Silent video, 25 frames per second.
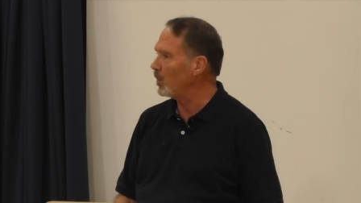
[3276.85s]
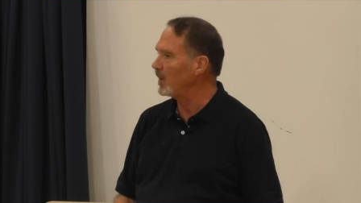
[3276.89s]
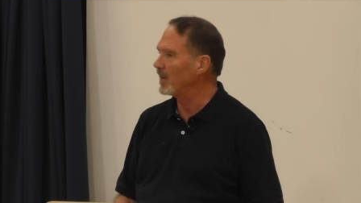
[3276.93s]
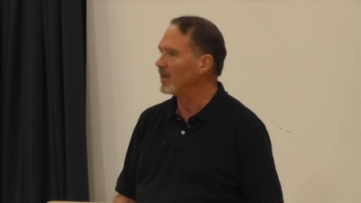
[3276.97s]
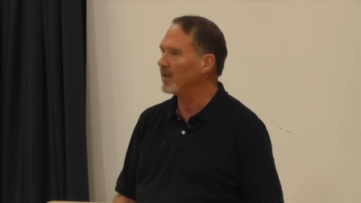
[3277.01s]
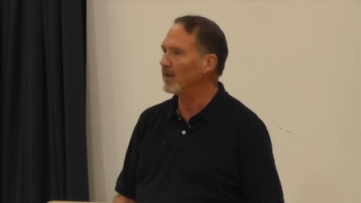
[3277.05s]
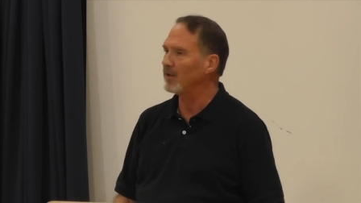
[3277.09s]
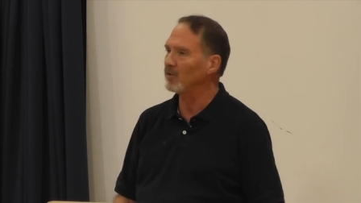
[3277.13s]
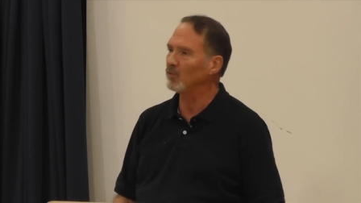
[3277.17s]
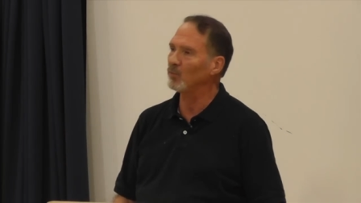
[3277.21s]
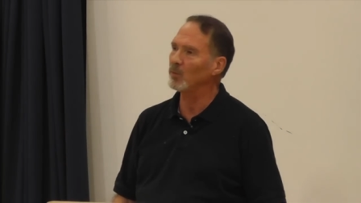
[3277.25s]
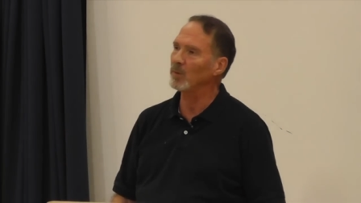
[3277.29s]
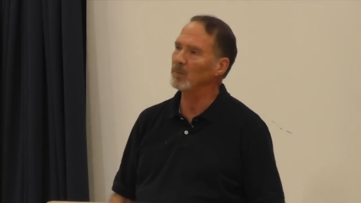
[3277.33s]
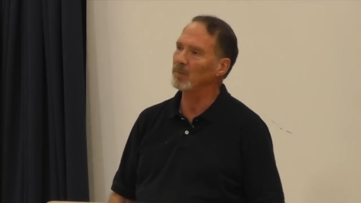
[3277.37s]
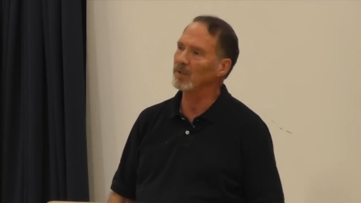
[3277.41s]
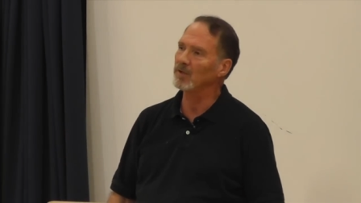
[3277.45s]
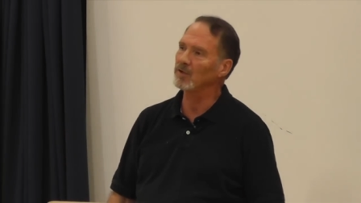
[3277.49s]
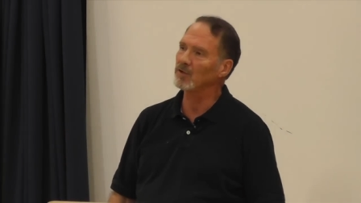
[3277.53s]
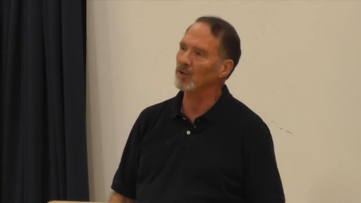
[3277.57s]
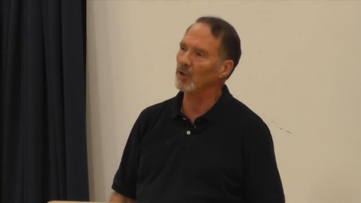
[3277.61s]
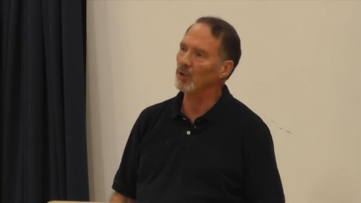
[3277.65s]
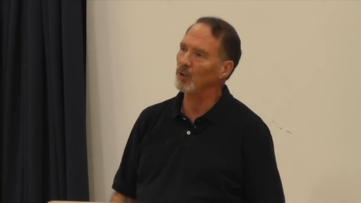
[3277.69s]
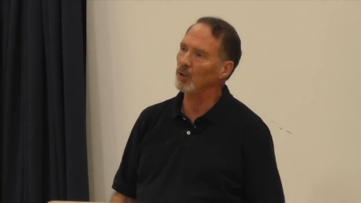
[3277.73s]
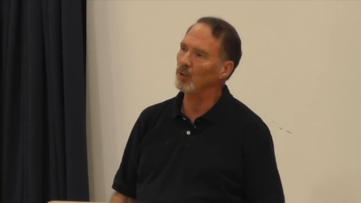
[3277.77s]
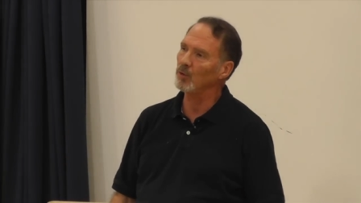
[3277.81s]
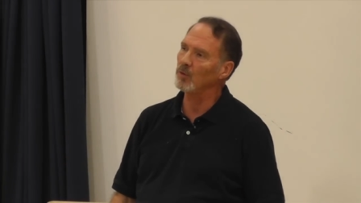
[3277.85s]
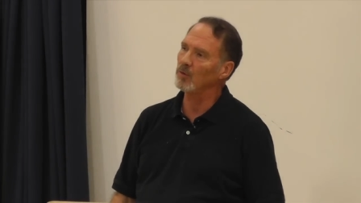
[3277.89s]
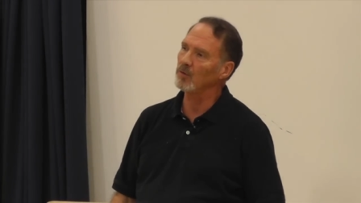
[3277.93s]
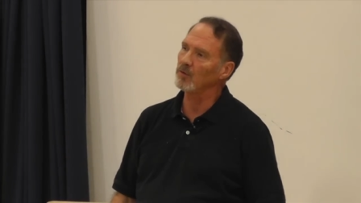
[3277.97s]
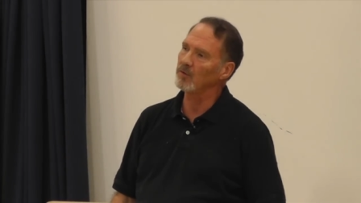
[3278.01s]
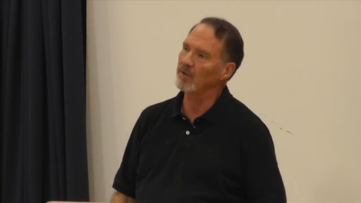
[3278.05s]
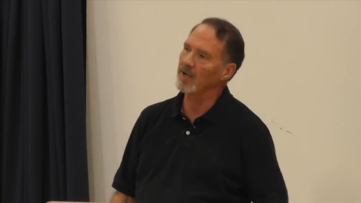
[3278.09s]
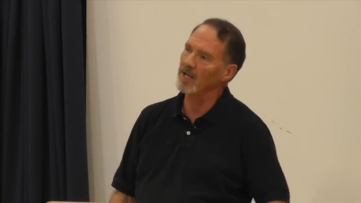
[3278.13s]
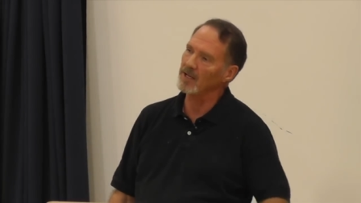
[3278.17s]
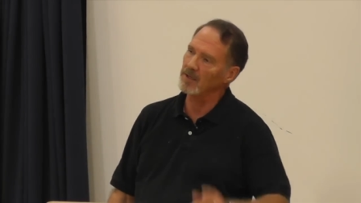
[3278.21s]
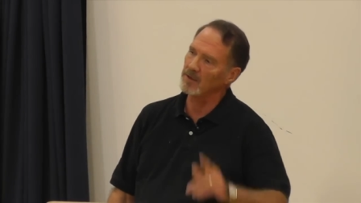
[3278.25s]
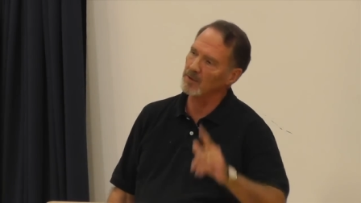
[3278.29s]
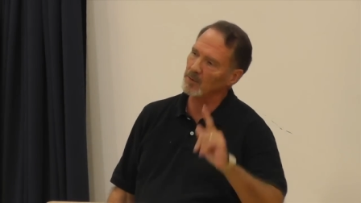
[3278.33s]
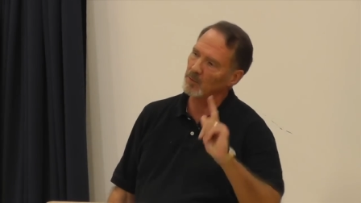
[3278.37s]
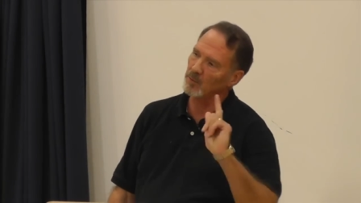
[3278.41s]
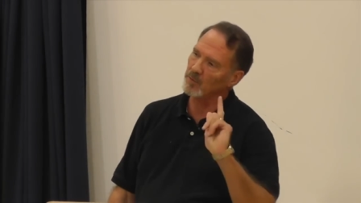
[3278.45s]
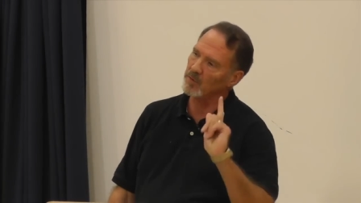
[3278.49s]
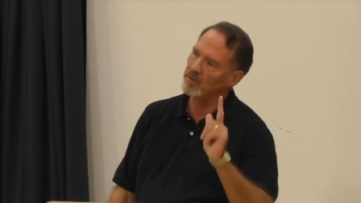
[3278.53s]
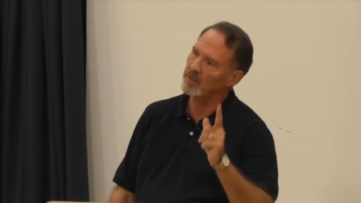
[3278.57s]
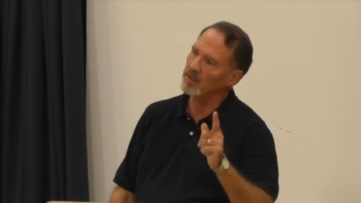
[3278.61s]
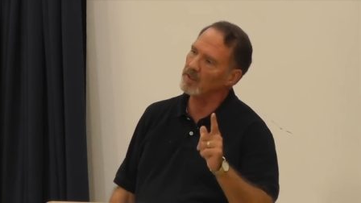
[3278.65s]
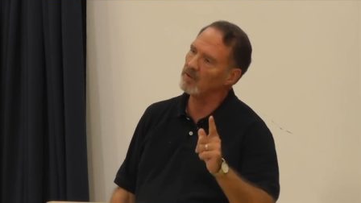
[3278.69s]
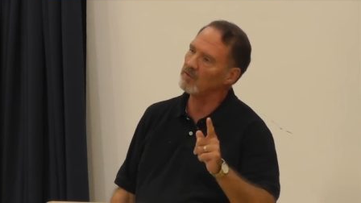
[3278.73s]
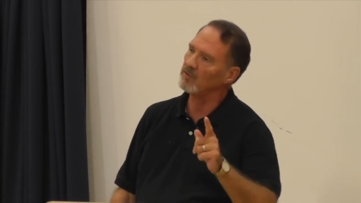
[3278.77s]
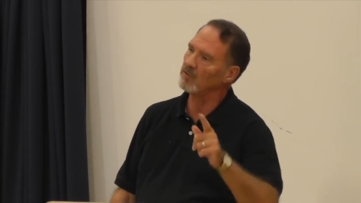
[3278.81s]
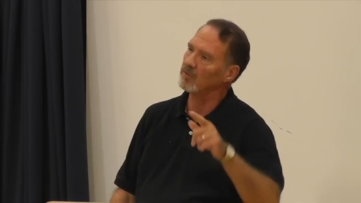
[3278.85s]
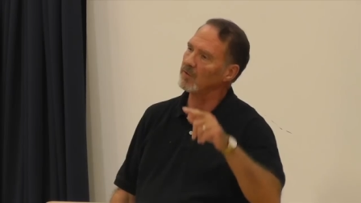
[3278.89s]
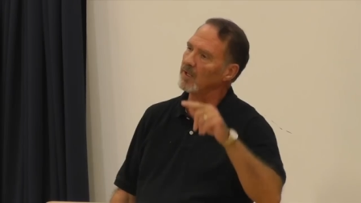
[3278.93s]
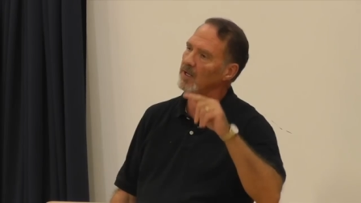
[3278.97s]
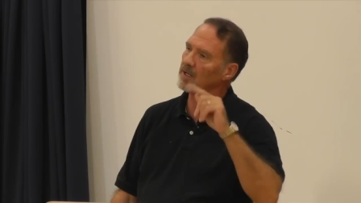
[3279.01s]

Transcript: Because we've been told, you got to do this,